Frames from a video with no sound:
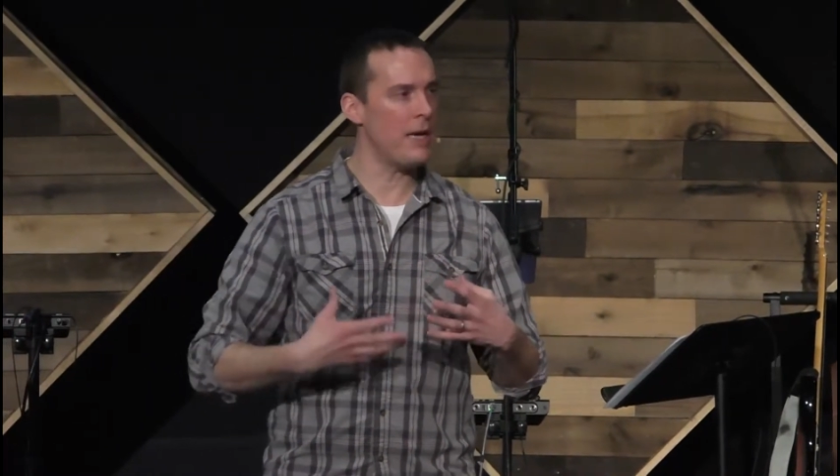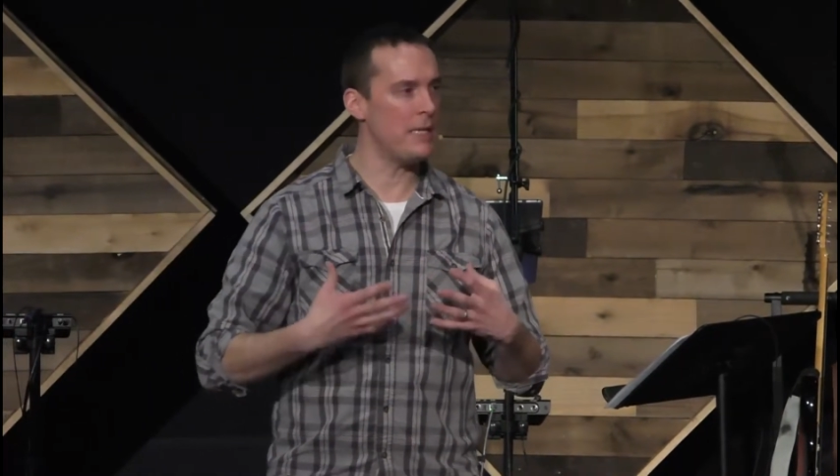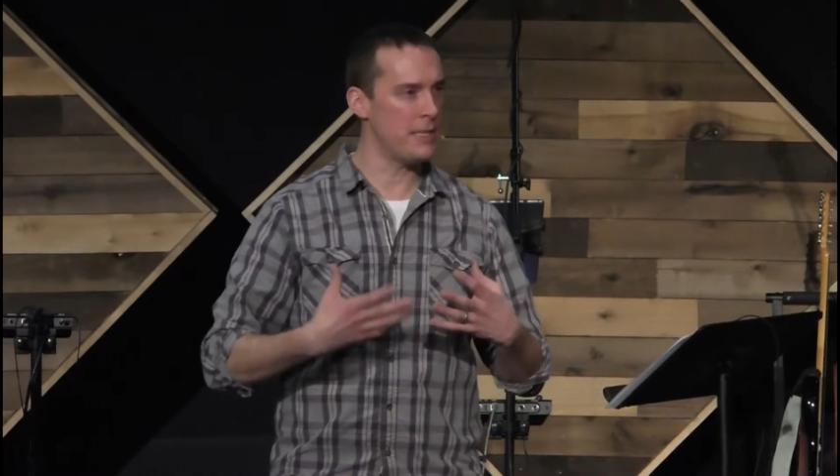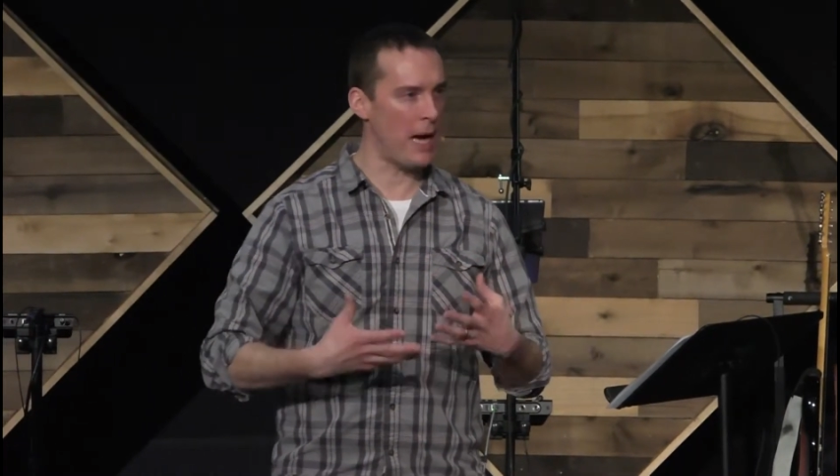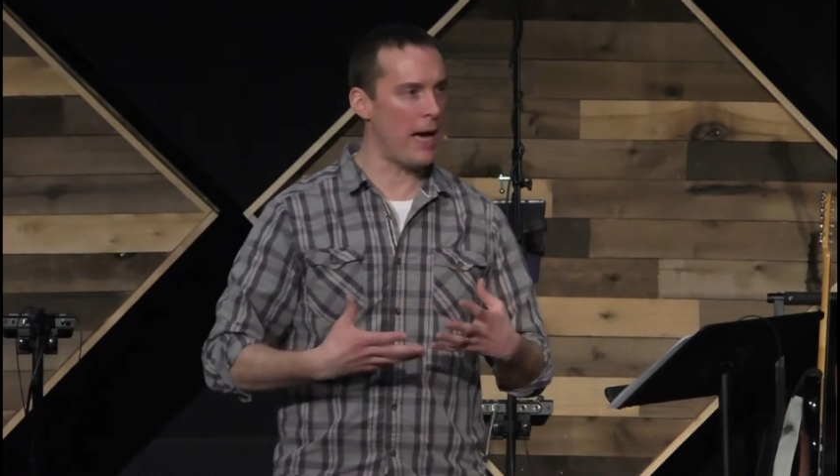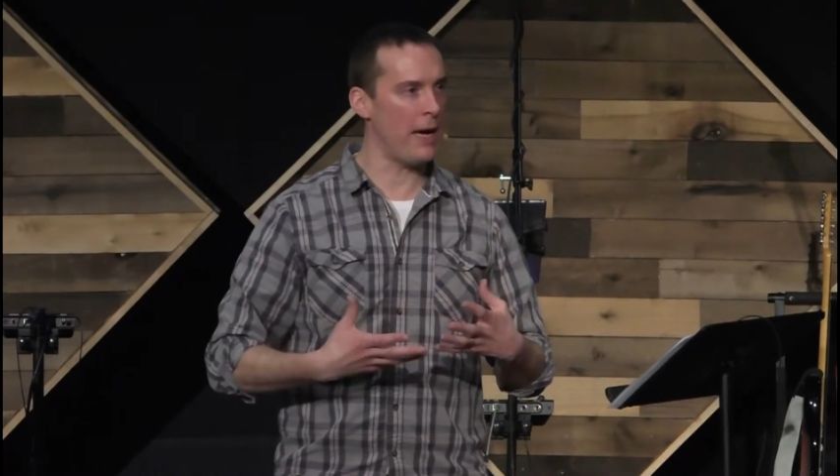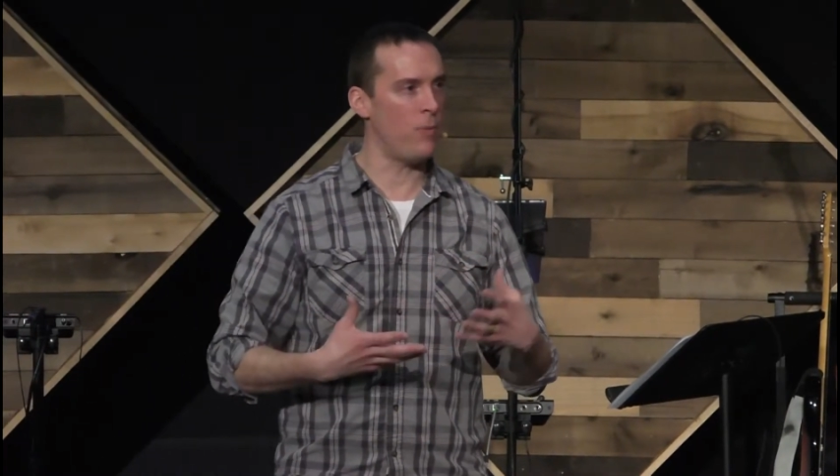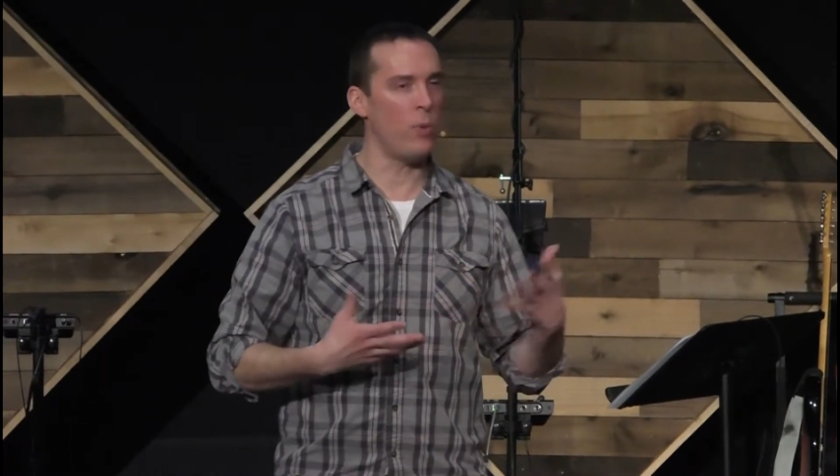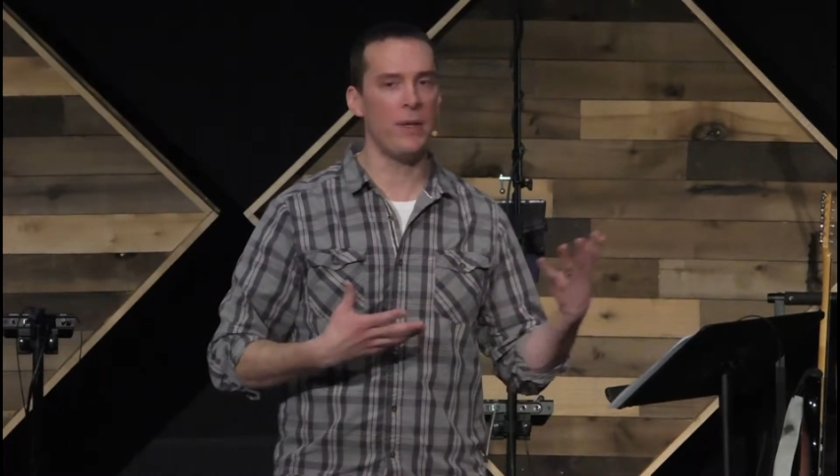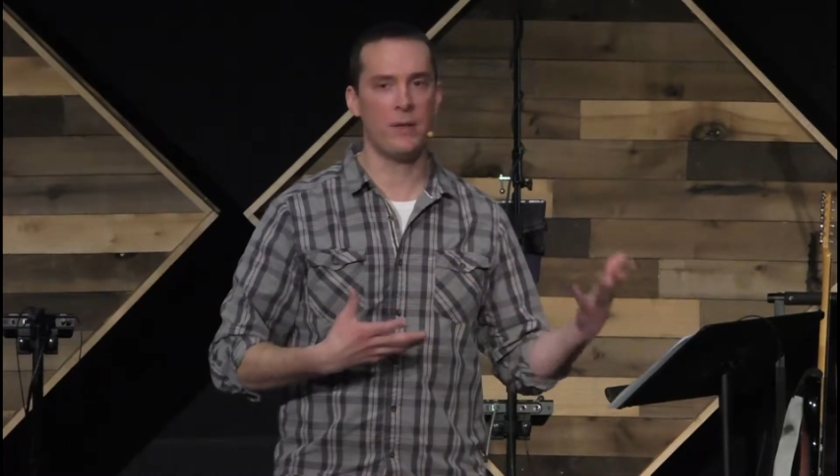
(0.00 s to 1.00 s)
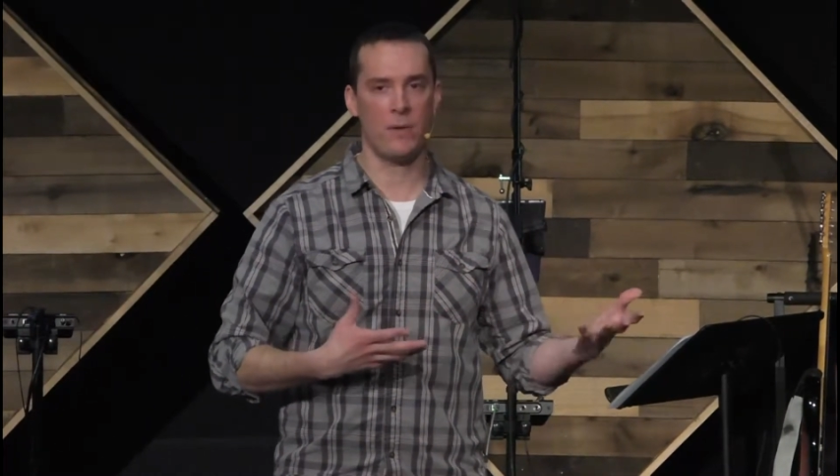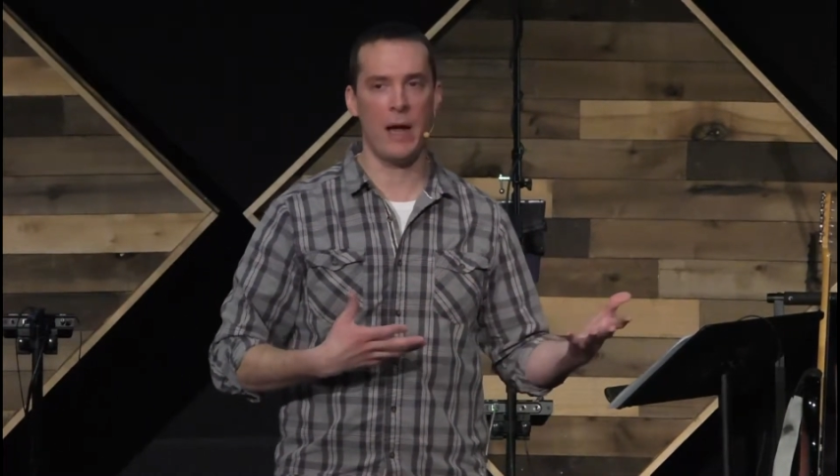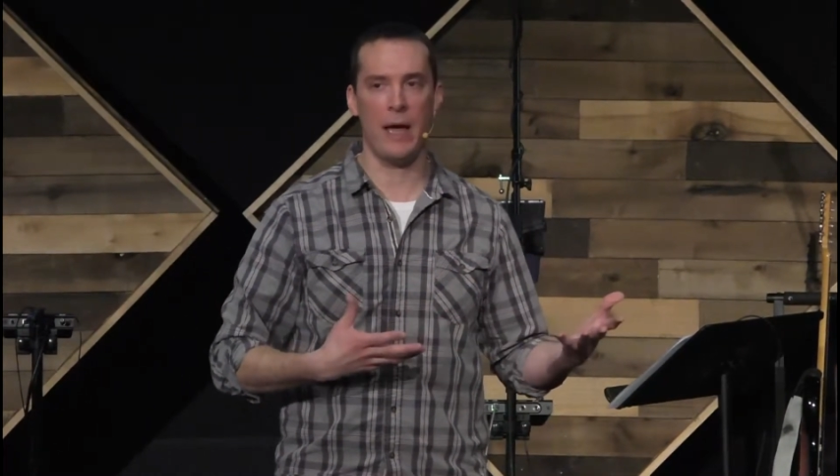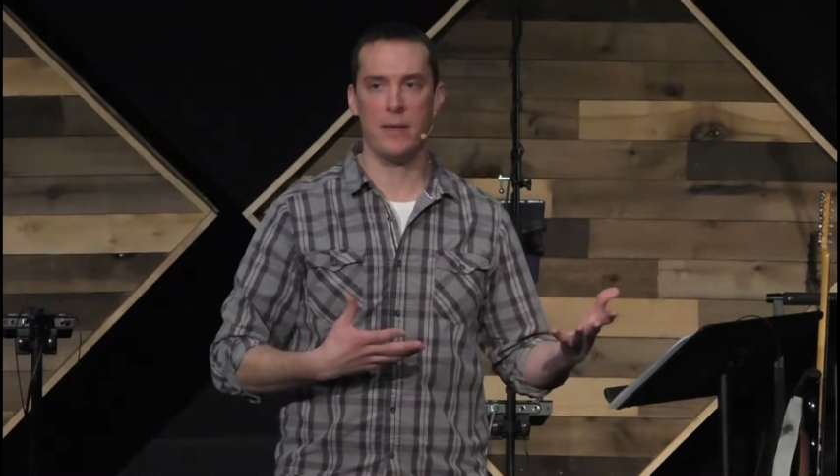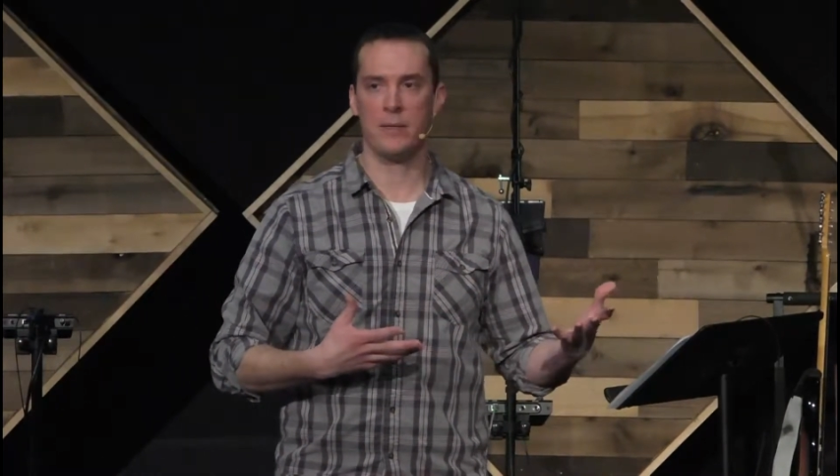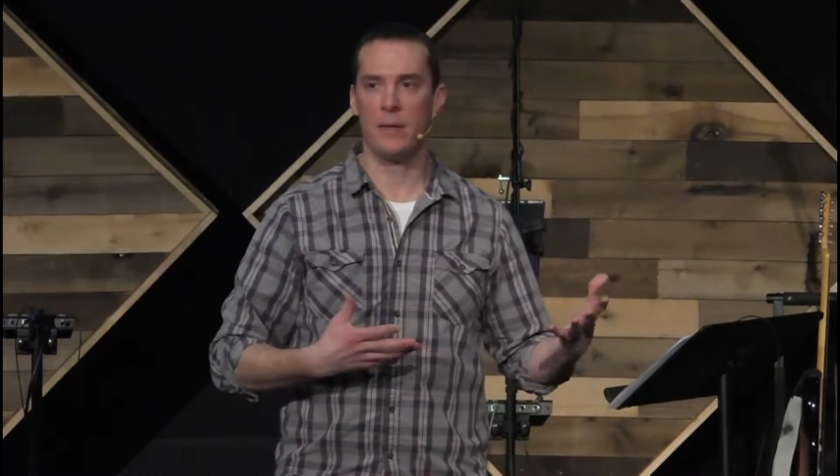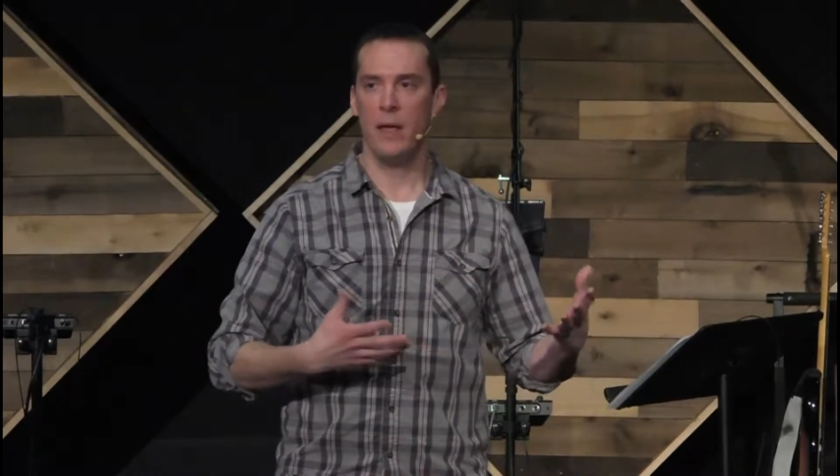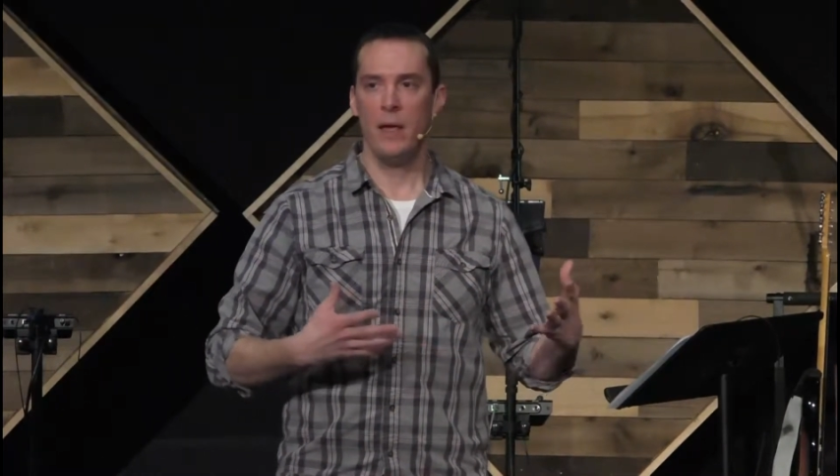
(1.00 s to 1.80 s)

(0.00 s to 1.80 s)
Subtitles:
died with Christ.